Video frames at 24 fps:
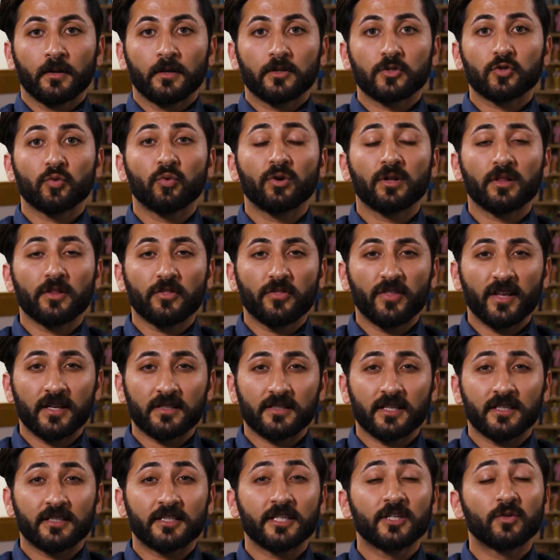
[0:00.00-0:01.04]
So one of the
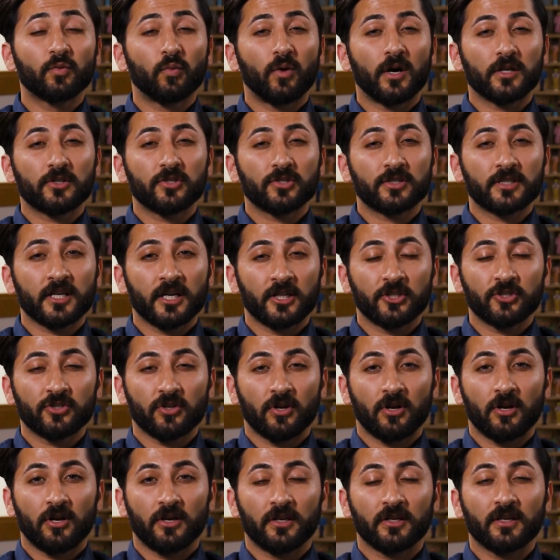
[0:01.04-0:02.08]
things I did want to touch
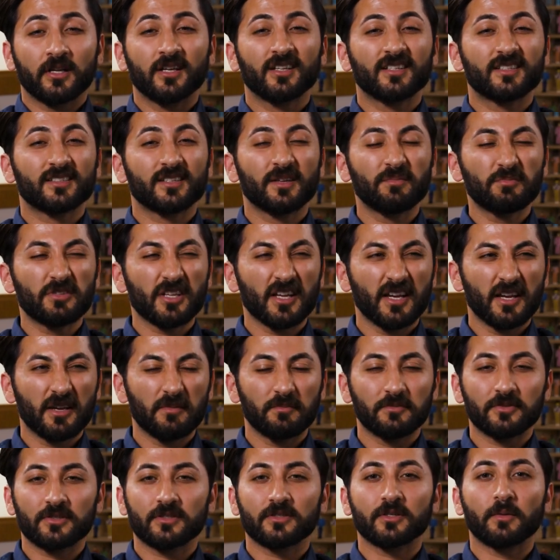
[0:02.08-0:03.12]
on, because
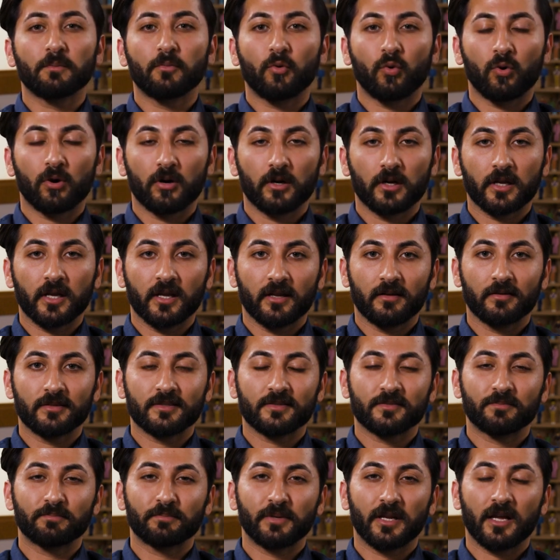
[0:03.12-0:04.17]
sometimes support can
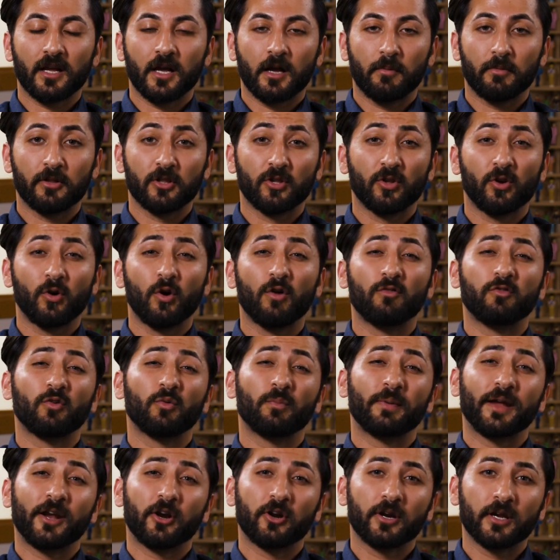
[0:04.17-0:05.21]
become a little
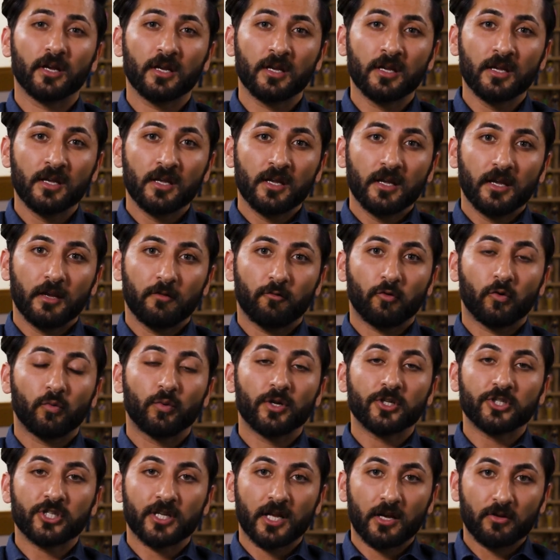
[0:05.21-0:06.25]
overbearing. If we're
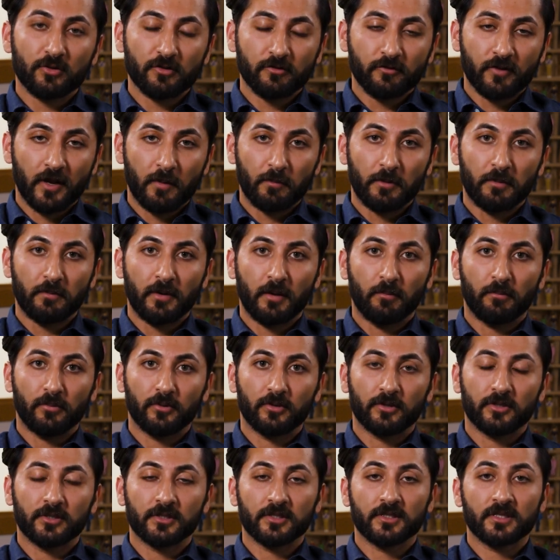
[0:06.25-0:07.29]
reaching out to family
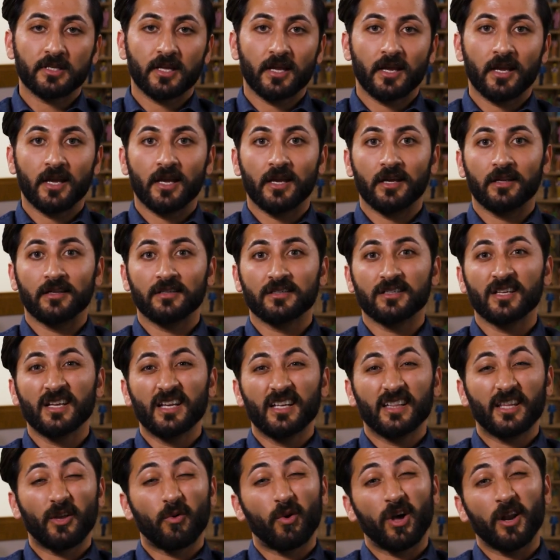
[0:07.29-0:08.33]
members and
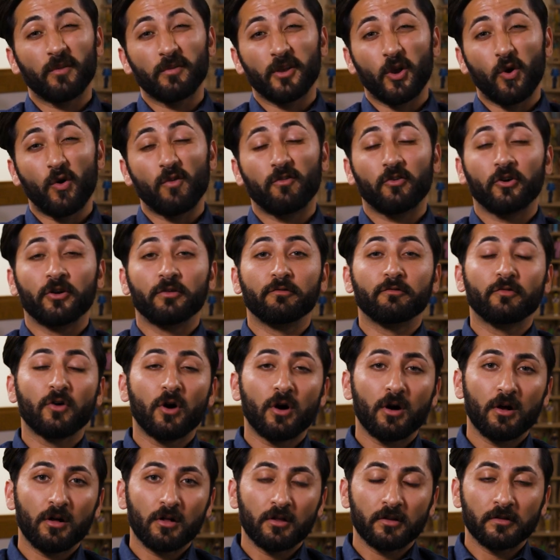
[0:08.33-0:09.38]
they want to be over
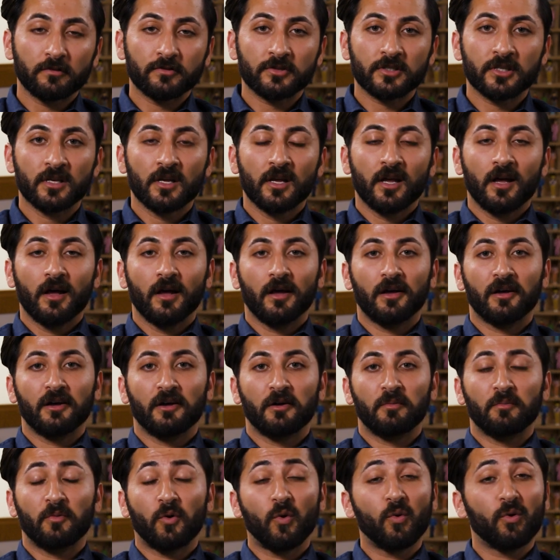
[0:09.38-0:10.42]
involved,
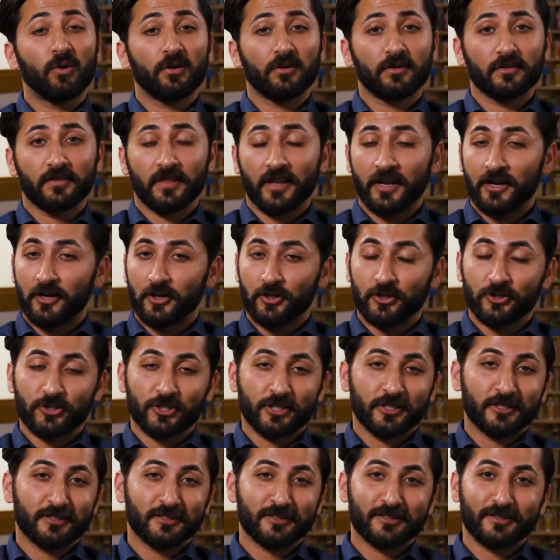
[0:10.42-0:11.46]
or they're
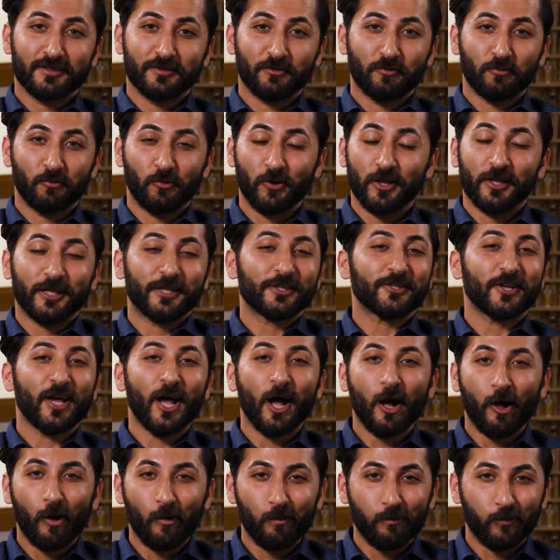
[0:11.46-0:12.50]
just willing to
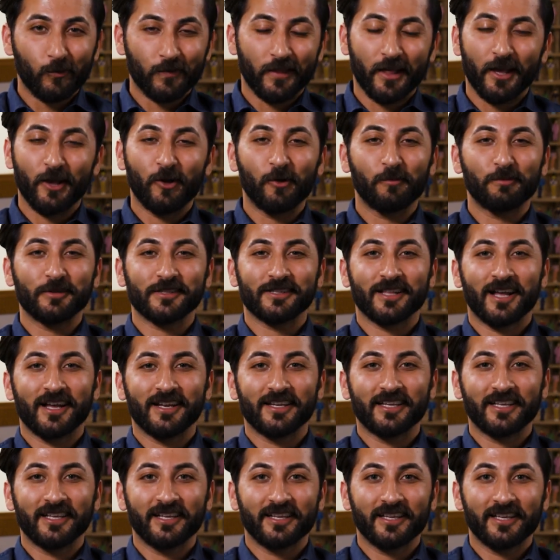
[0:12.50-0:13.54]
help when the help is
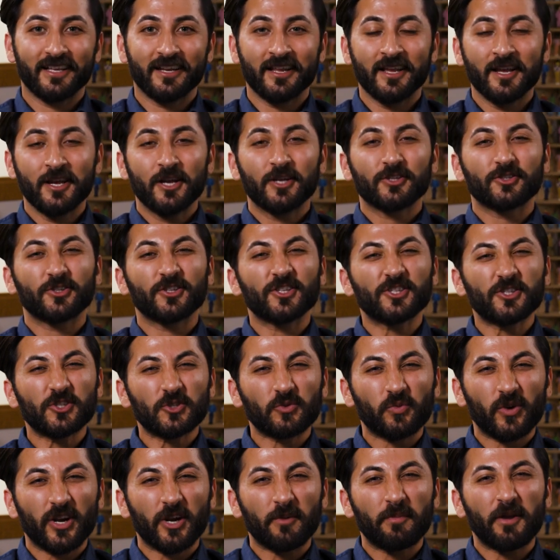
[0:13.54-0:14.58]
not needed. So this
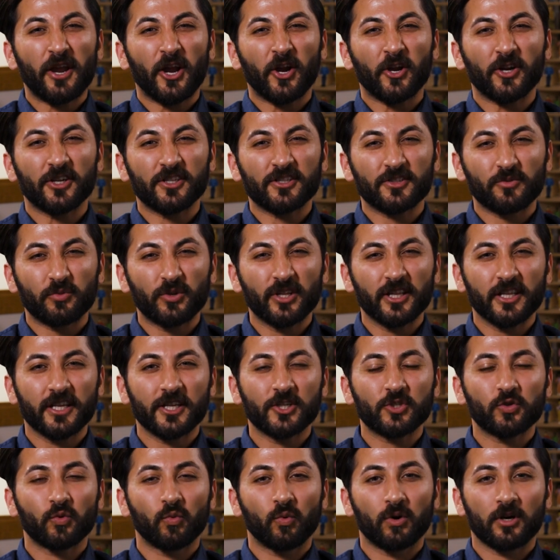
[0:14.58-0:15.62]
is where parents really
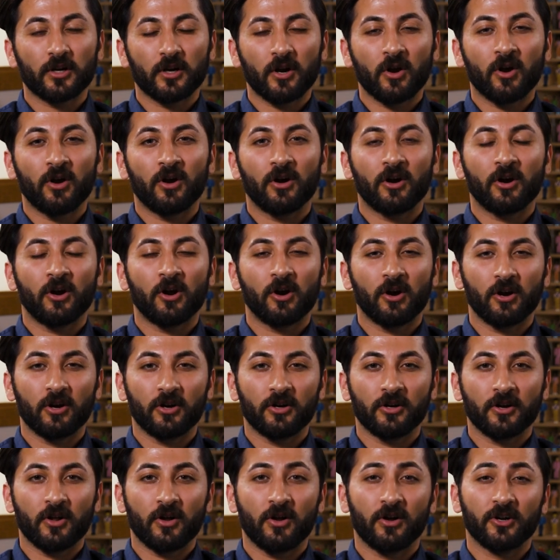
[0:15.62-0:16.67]
need to work
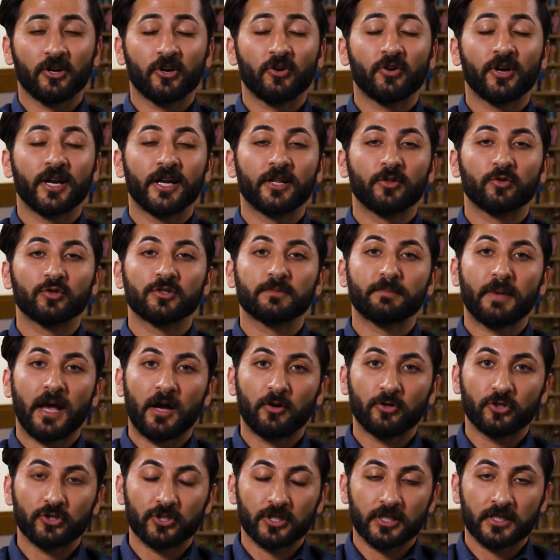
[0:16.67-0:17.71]
hard on creating those
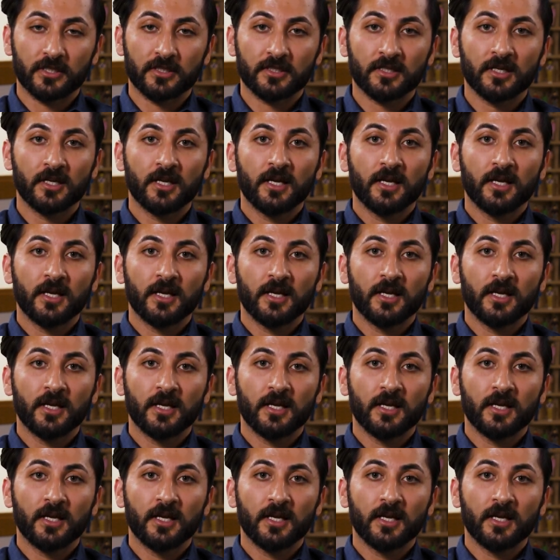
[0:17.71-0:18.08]
boundaries